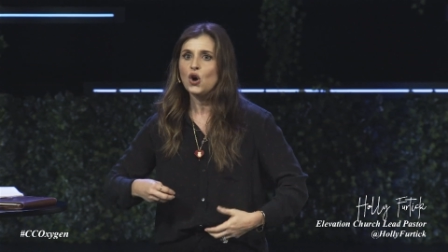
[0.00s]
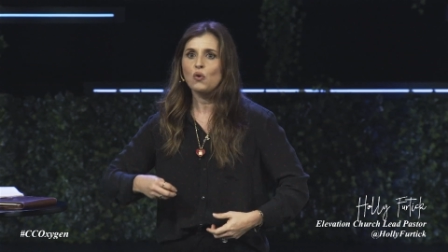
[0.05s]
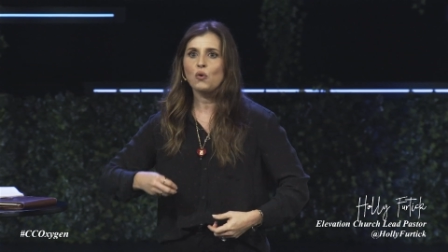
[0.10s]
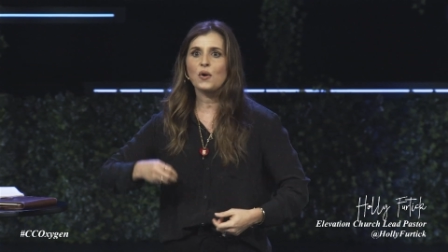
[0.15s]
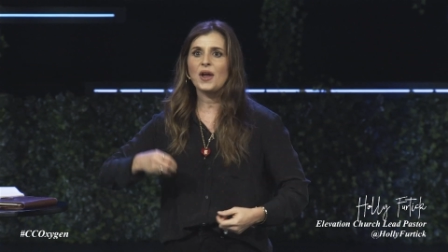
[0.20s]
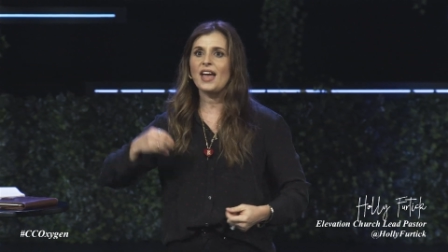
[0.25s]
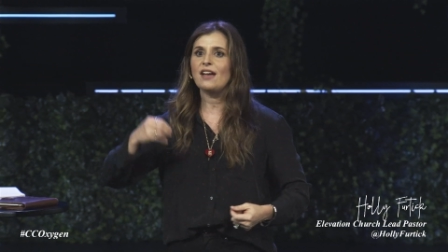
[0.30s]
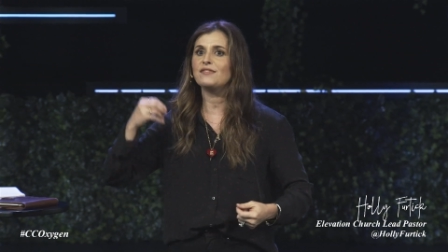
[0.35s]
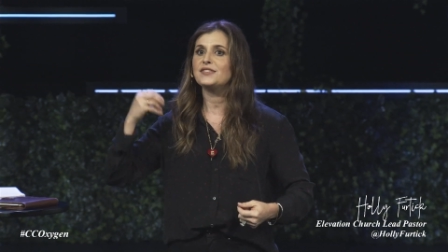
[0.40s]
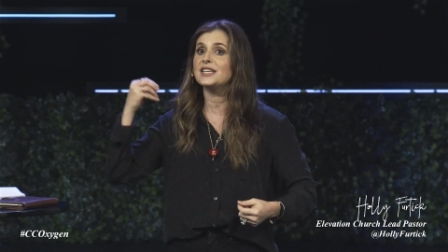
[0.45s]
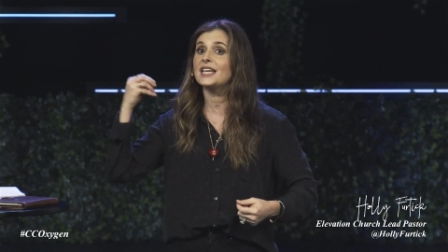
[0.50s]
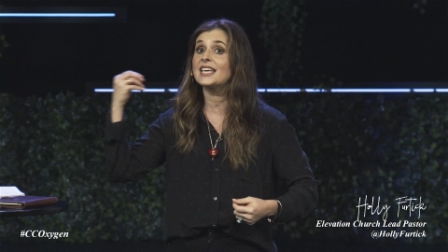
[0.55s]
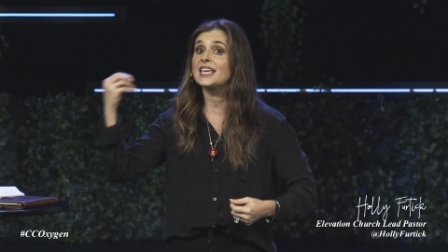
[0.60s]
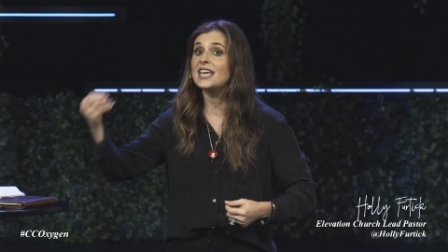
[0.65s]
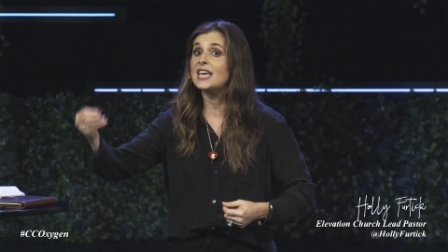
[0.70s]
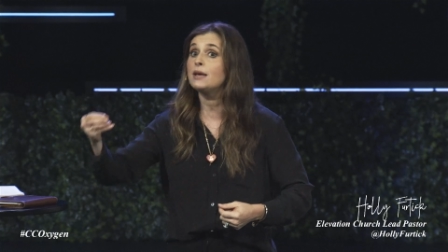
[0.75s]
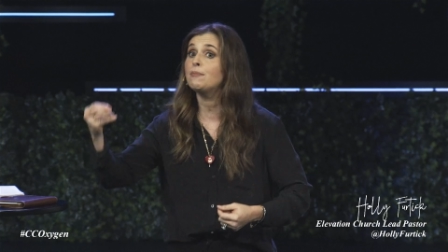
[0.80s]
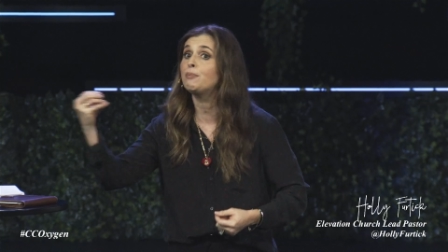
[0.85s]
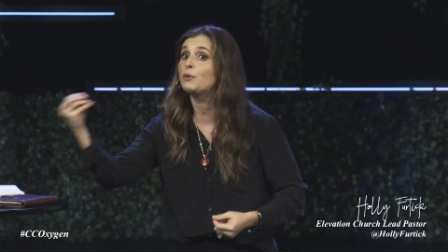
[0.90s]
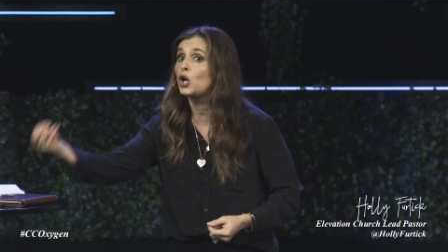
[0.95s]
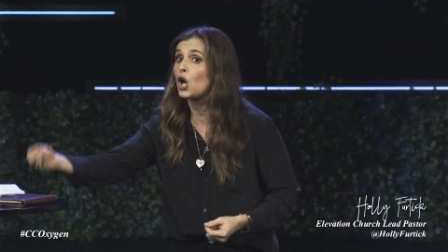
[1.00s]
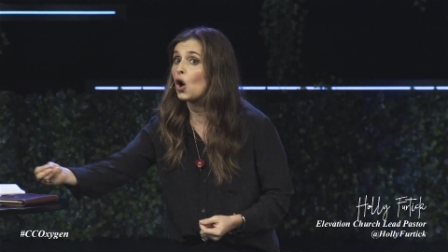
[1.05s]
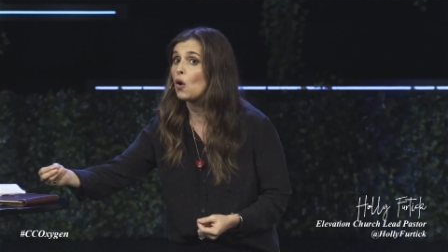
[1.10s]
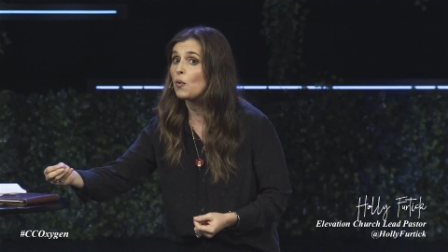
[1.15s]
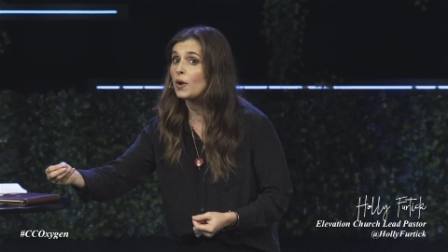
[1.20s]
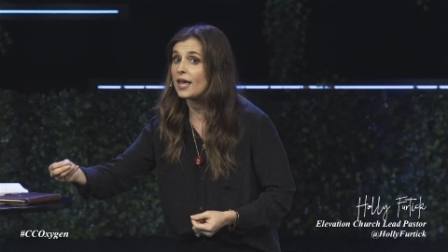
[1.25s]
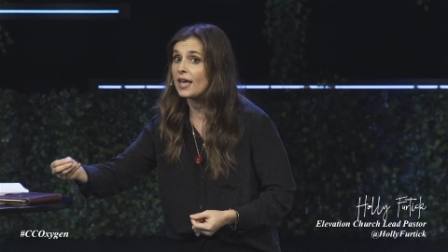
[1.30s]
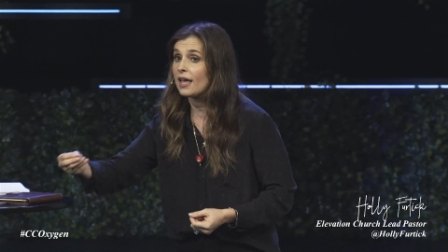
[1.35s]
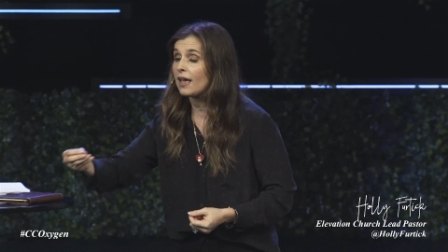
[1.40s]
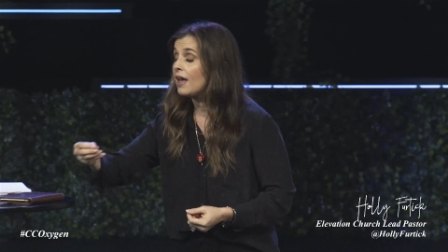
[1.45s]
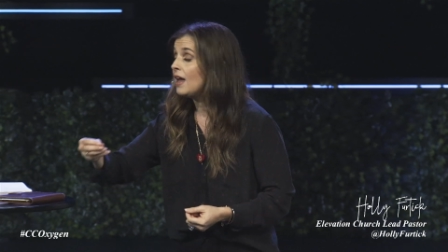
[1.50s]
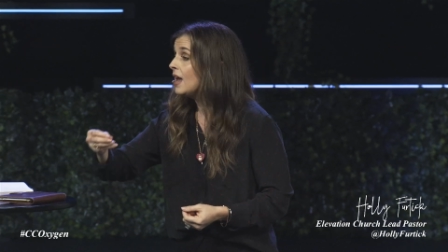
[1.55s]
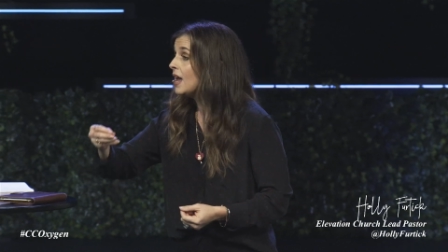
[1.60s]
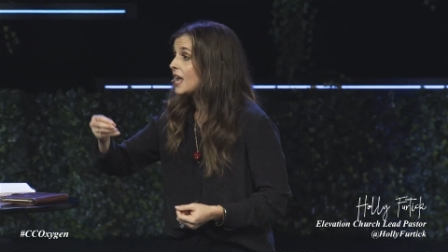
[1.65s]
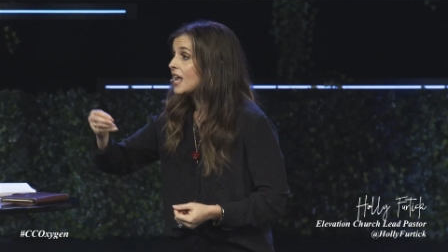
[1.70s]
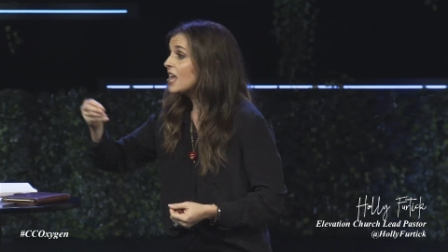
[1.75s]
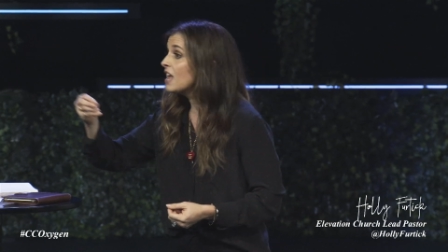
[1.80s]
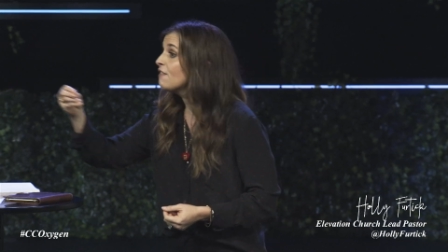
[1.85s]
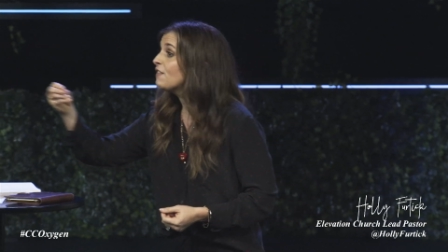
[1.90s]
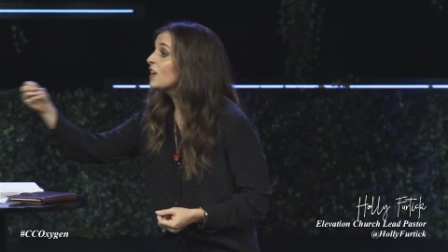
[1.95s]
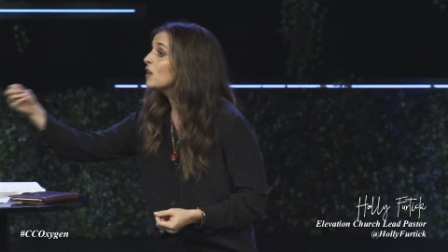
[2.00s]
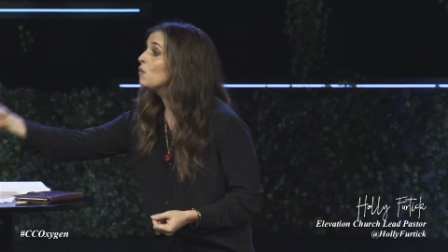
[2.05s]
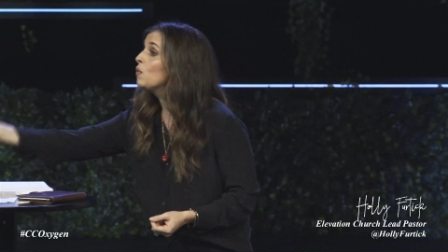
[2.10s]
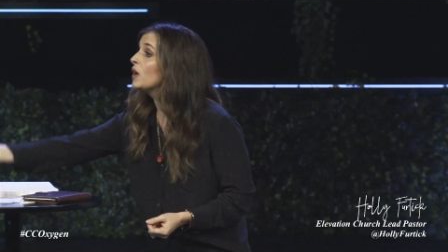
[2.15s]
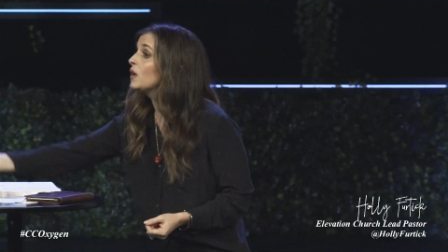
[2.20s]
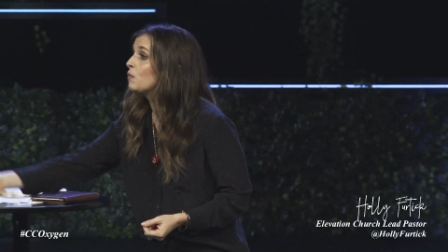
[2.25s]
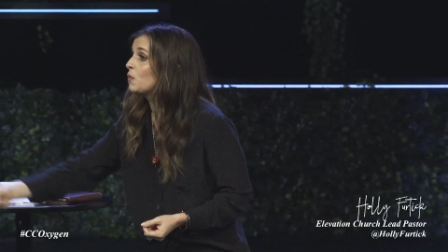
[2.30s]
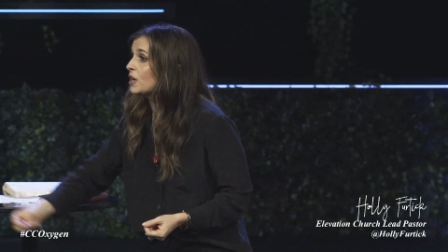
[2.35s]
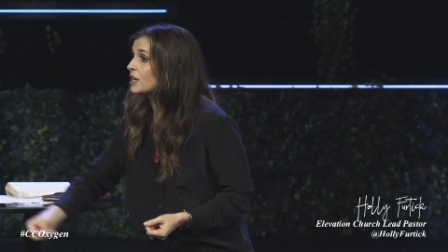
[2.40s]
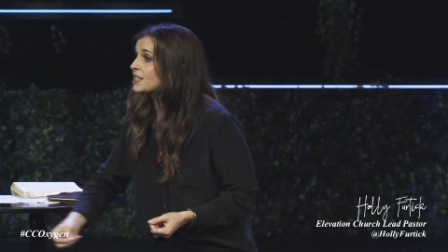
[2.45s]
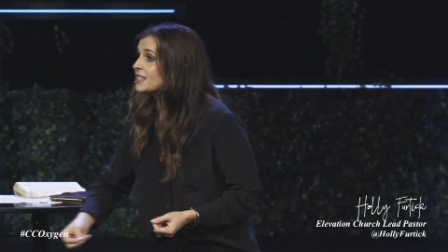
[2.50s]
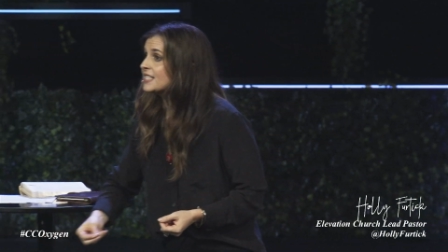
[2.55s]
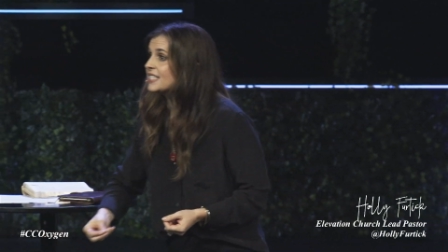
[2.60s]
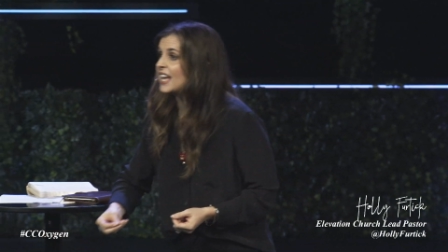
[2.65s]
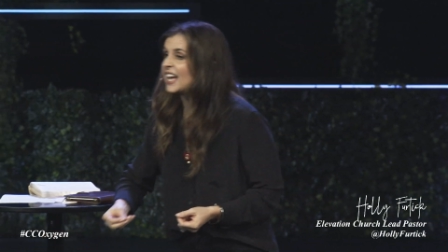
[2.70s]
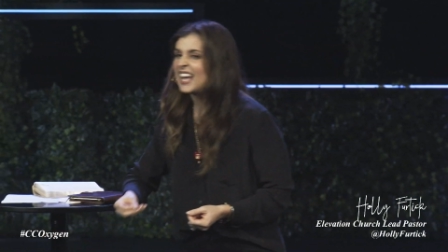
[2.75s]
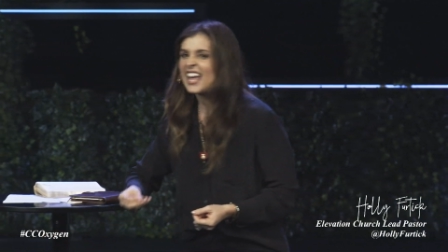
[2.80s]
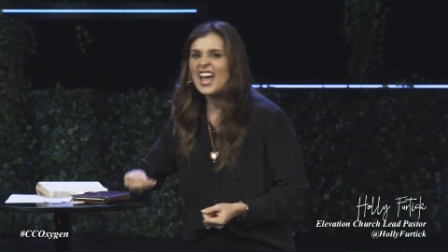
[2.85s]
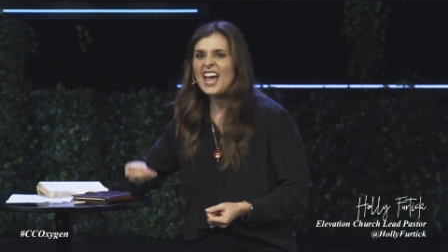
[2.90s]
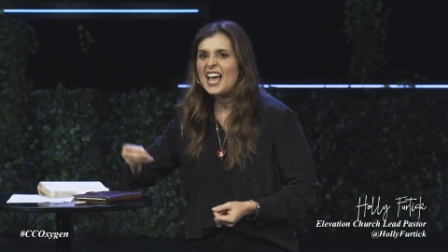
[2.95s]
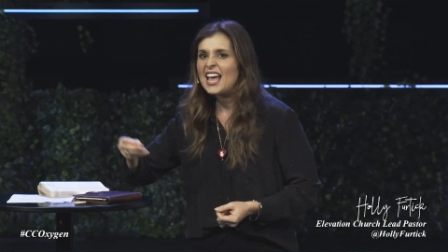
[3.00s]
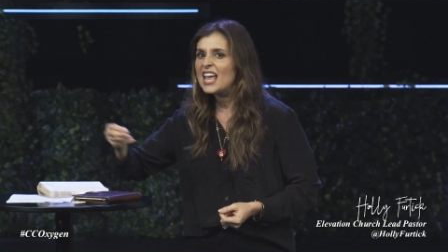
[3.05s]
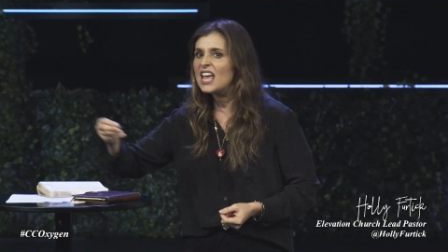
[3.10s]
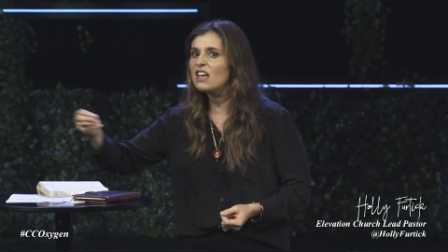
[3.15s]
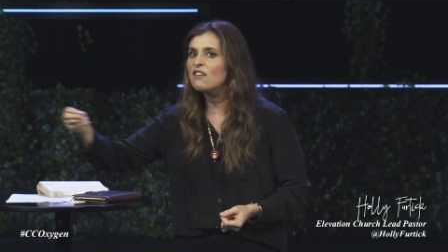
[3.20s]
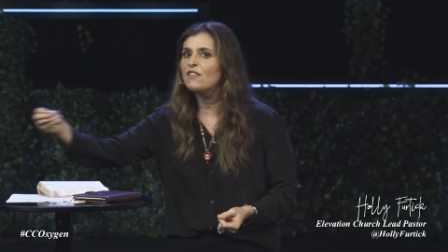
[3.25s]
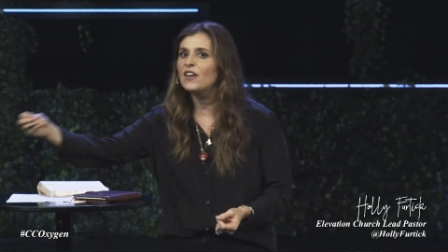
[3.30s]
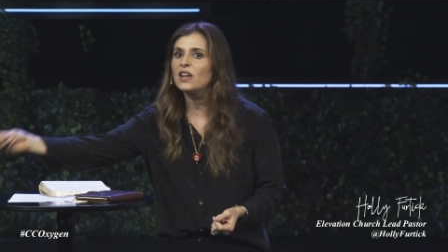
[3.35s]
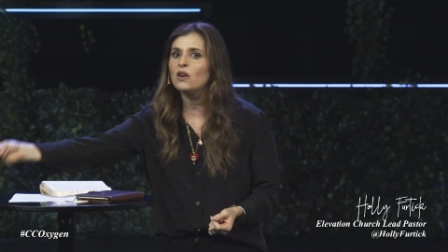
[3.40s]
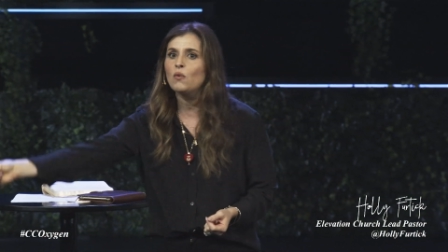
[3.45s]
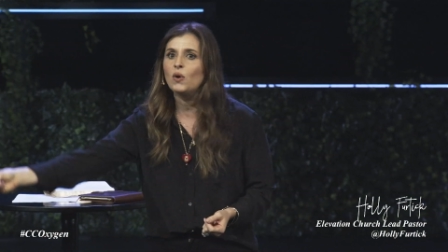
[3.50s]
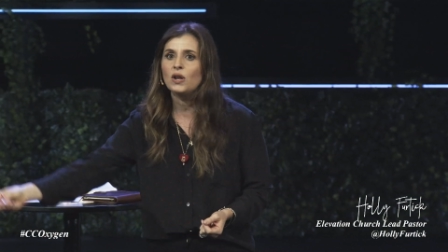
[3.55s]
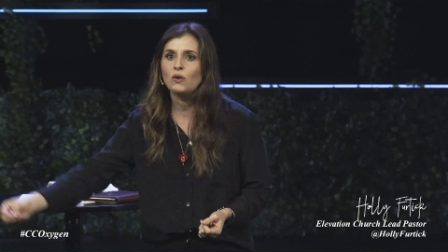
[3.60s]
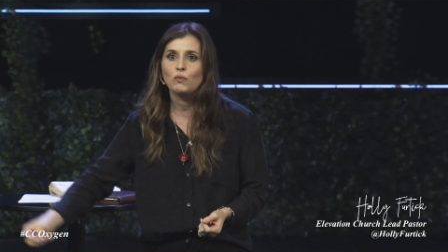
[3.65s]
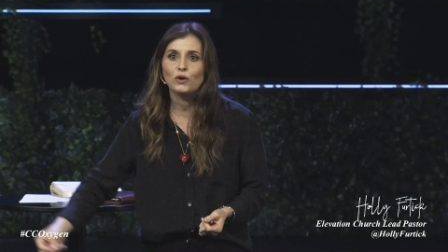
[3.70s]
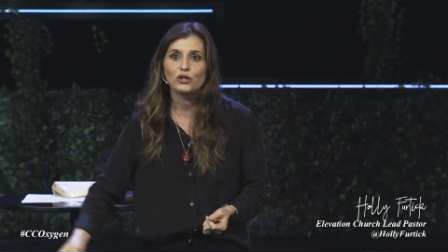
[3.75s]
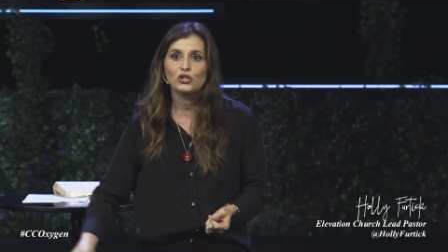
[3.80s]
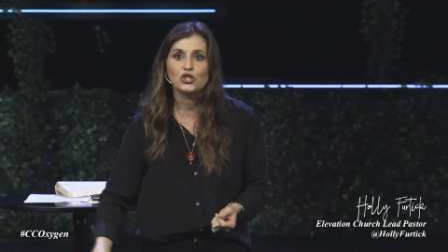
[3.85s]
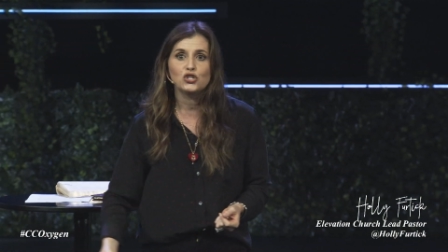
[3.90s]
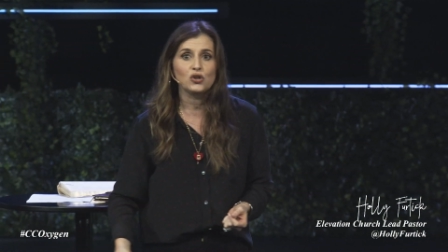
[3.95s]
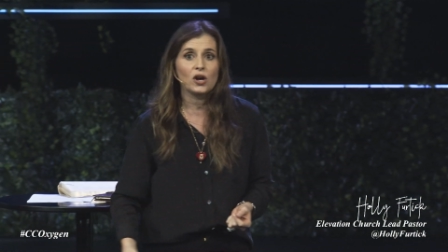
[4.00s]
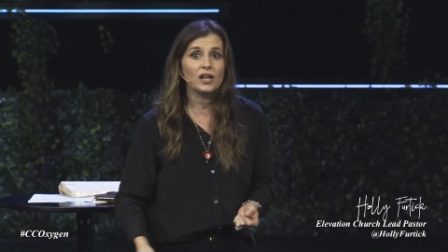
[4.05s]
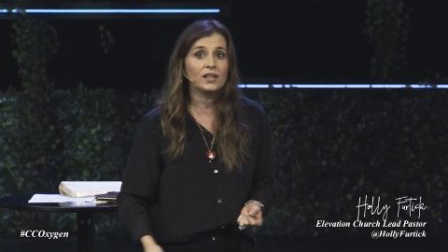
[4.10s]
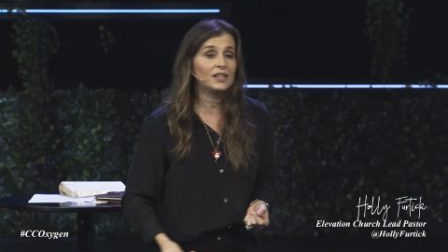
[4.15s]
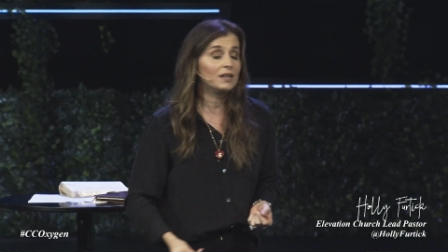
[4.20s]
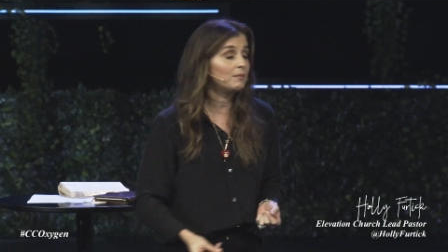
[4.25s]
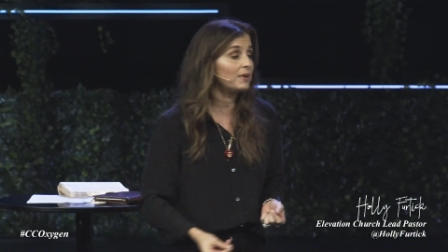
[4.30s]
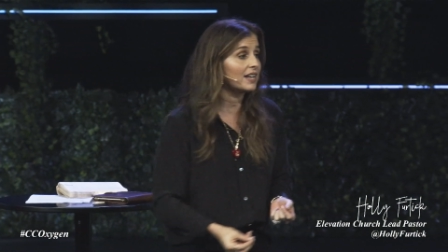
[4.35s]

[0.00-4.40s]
where we have to keep going, even when we're sick, even when we're struggling.